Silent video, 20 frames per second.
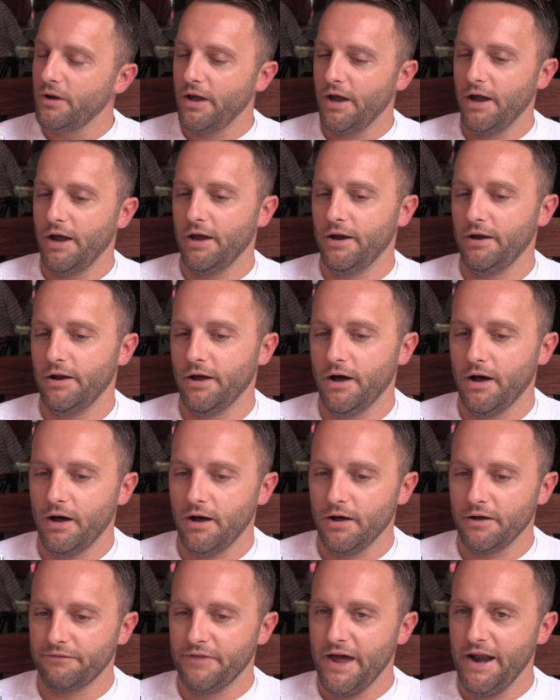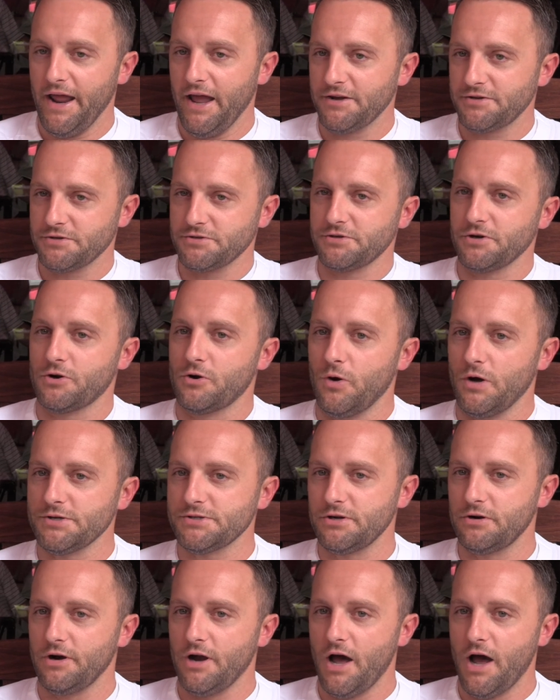And if that answers your
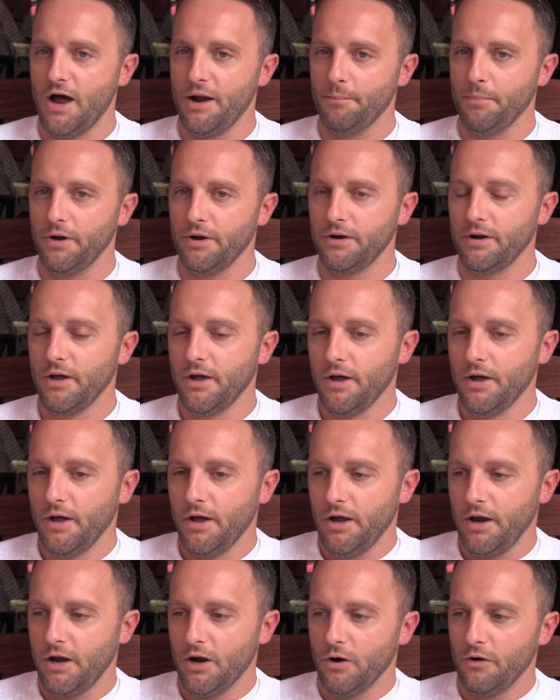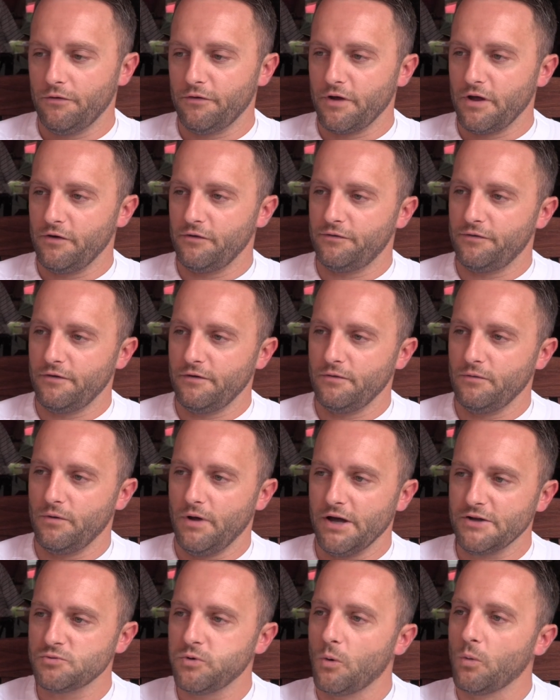question or not, but, you know, if
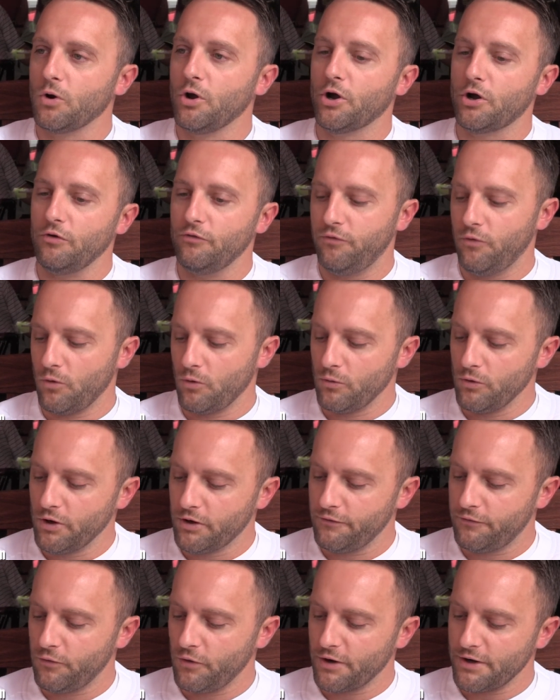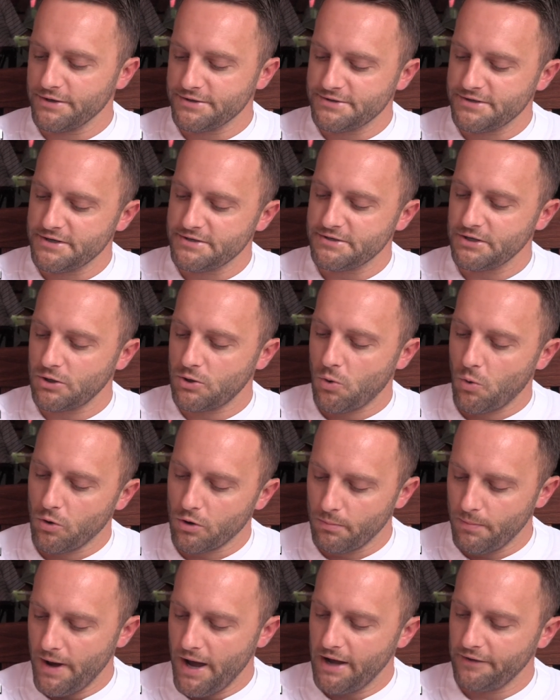that's what we're looking for. We're looking for a consistent
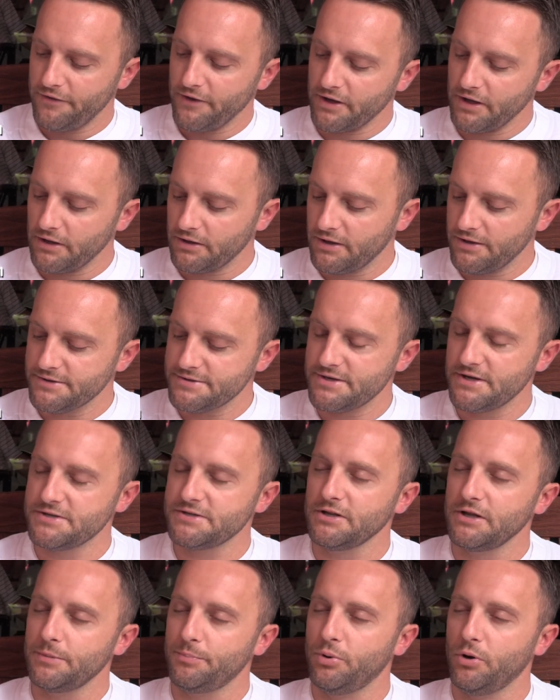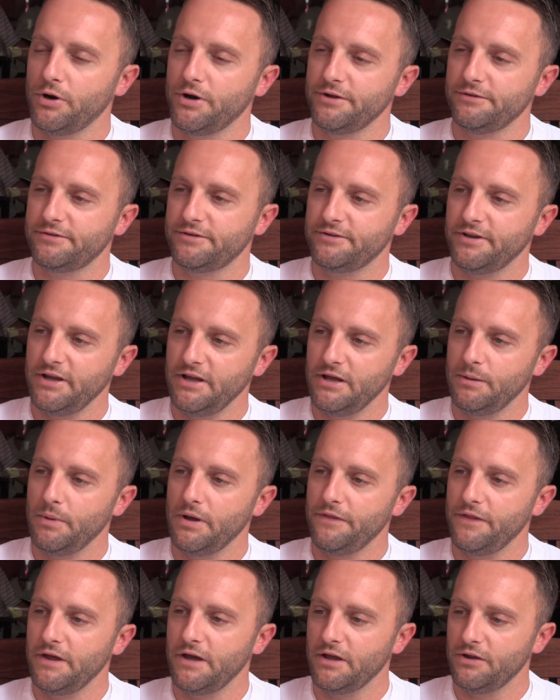quarterback that can consistently put his team
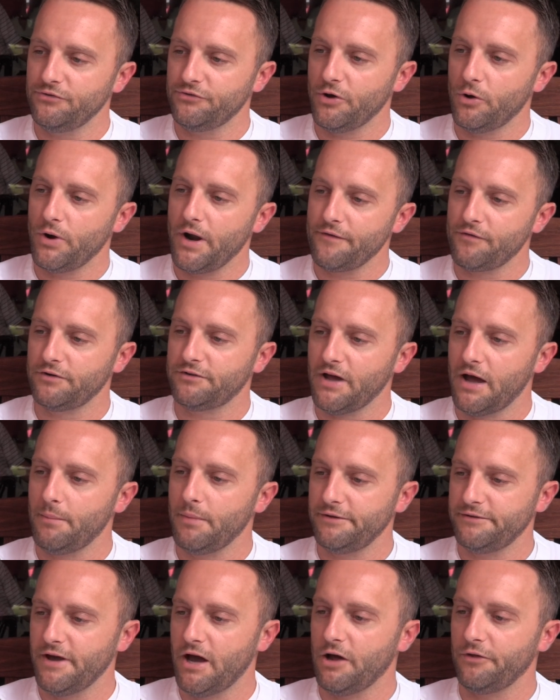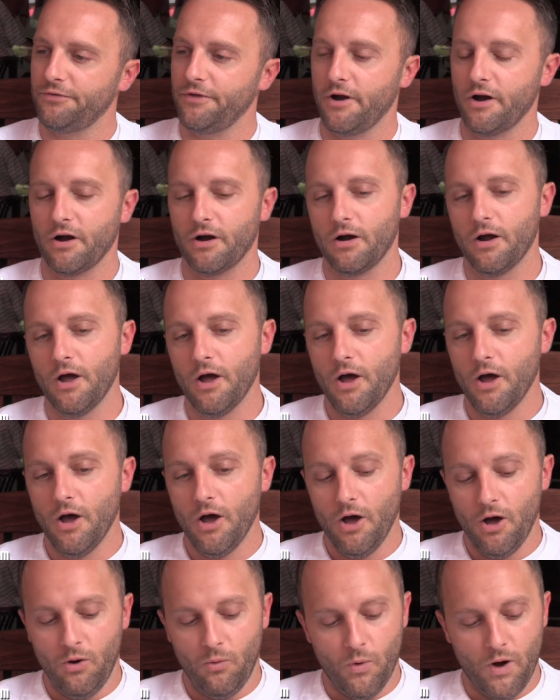in the end zone every time he's out there,
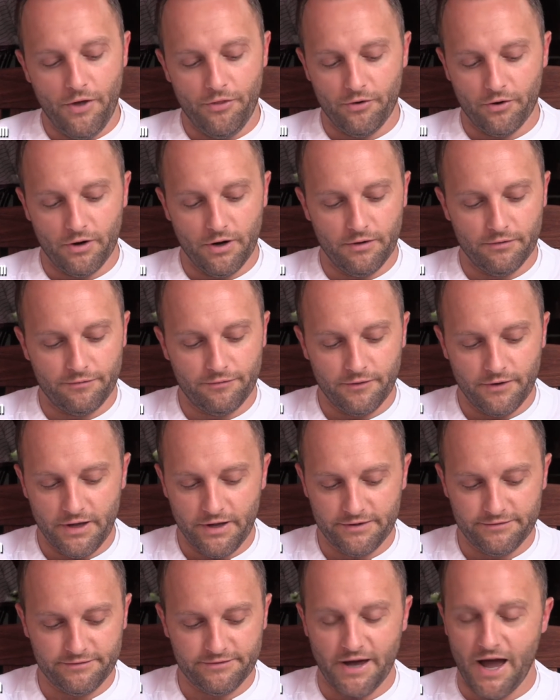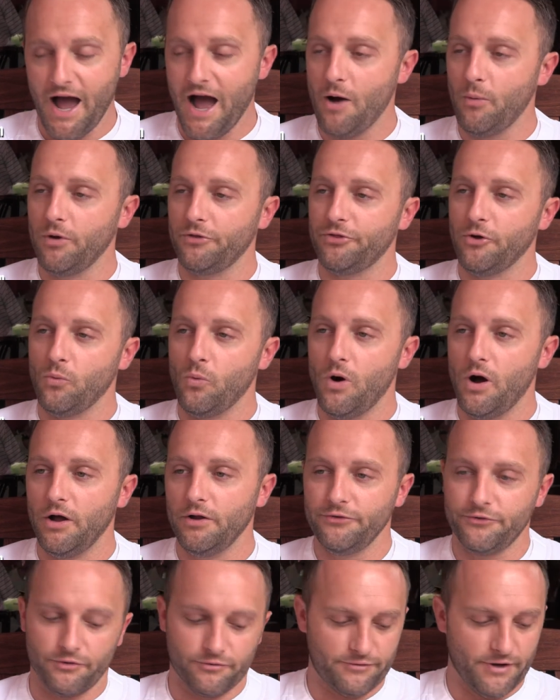whether if it's Ty with the
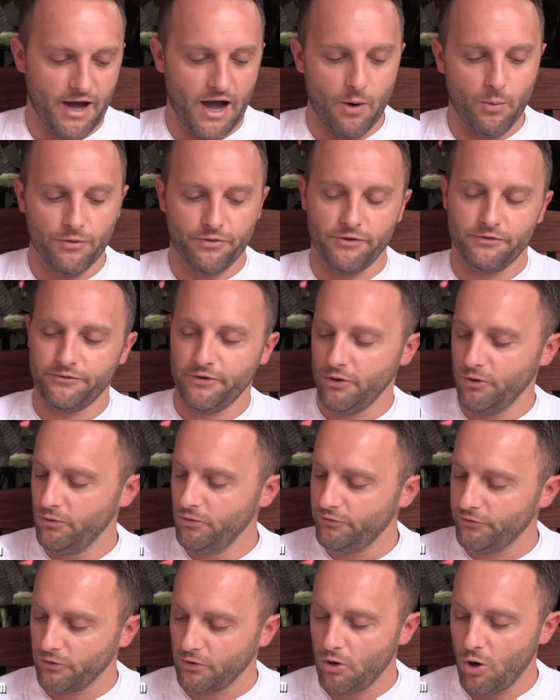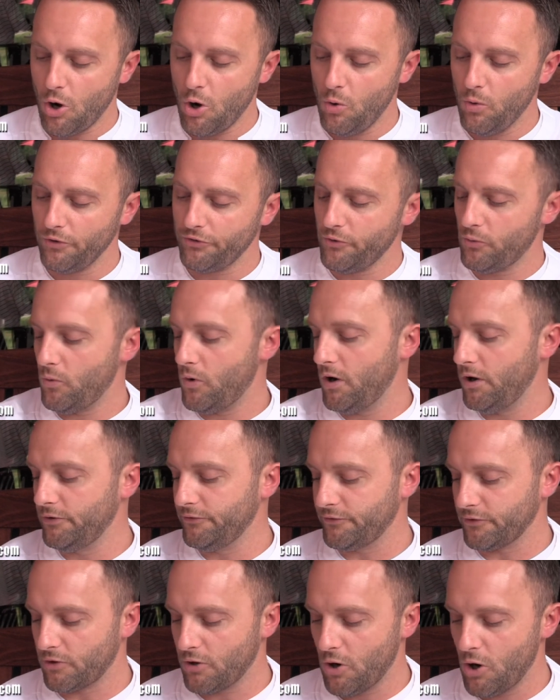ones or Ty with the twos or Cole with the
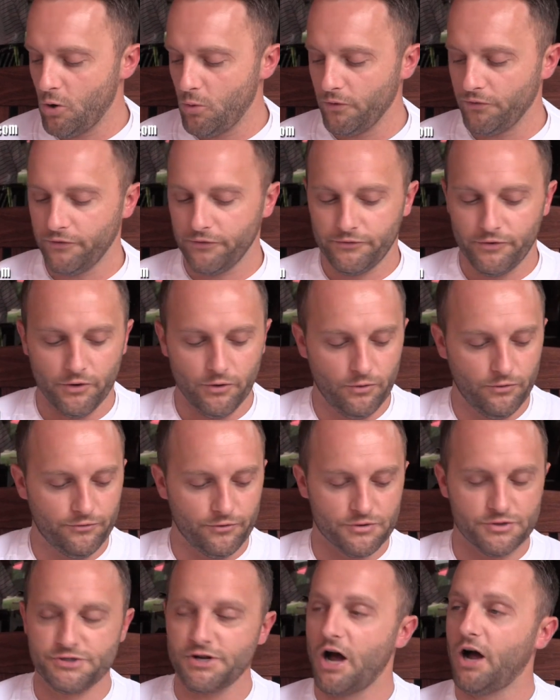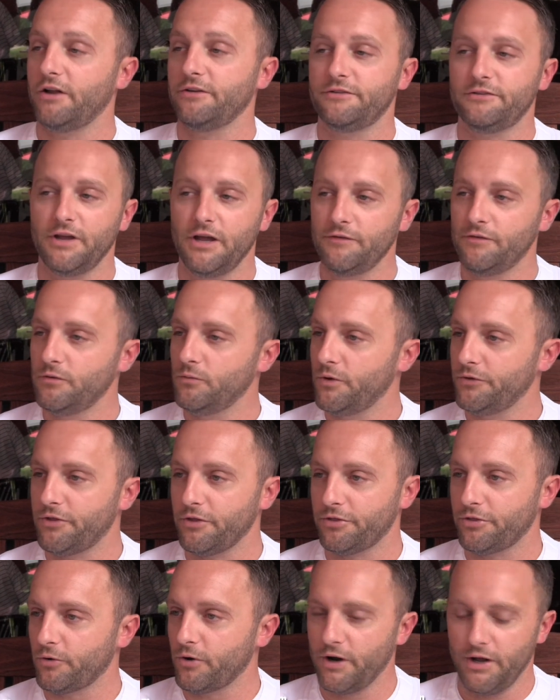ones or Cole with the twos or John Steven with
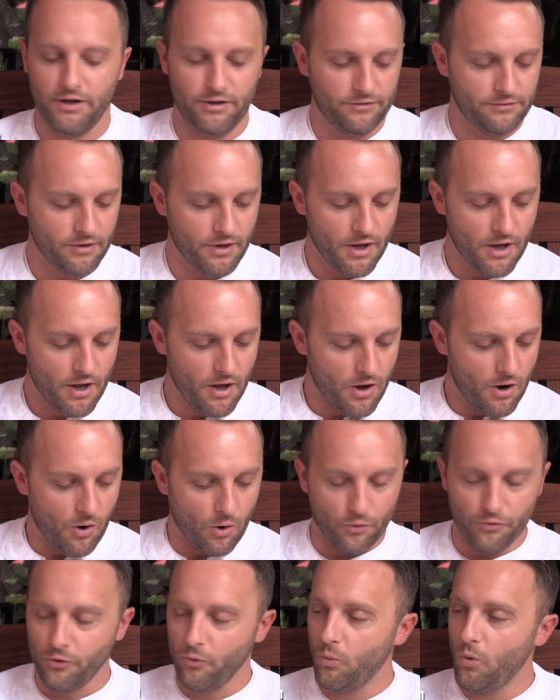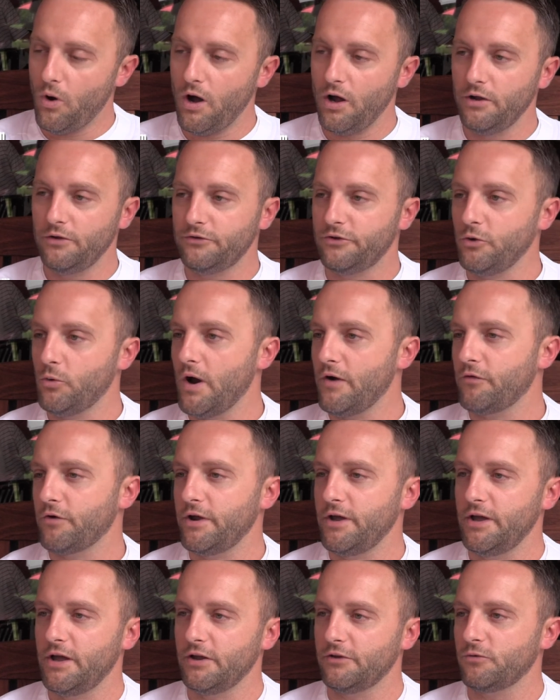the threes or the ones, whoever
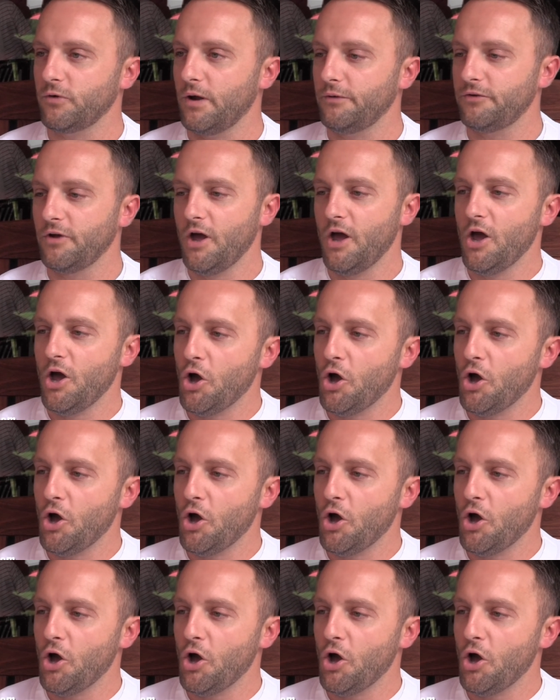he gets reps.